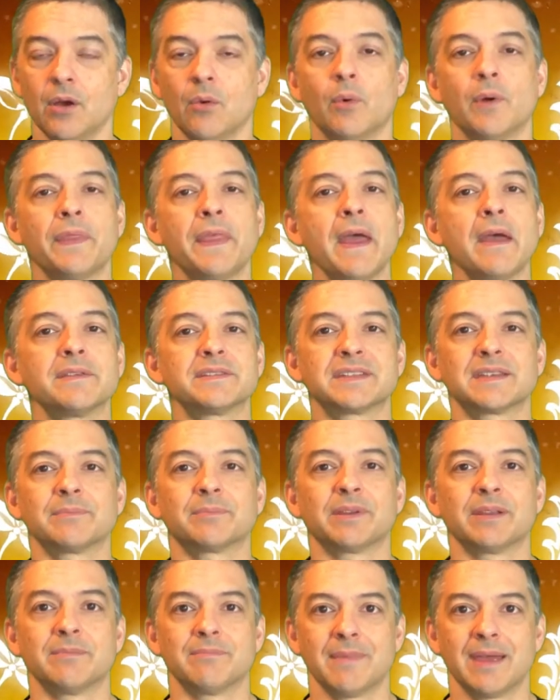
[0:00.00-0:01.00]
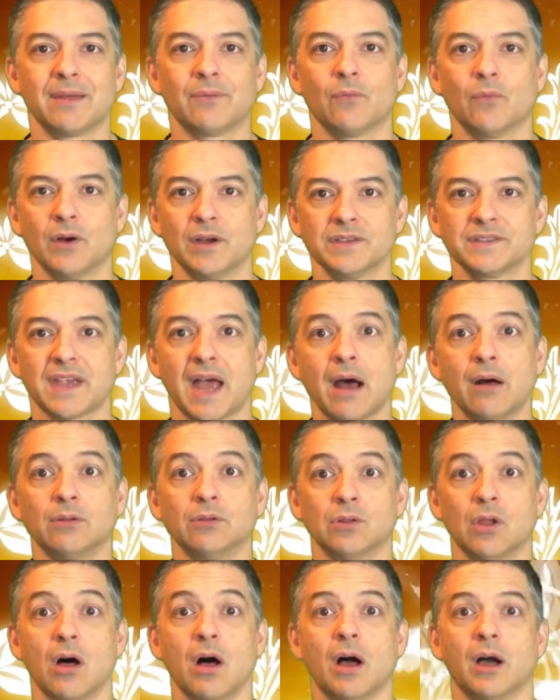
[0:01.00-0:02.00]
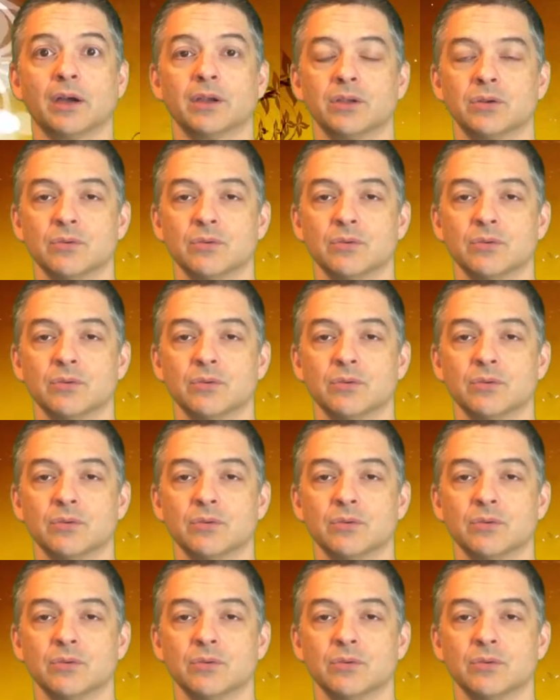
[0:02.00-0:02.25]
What that simply meant was how long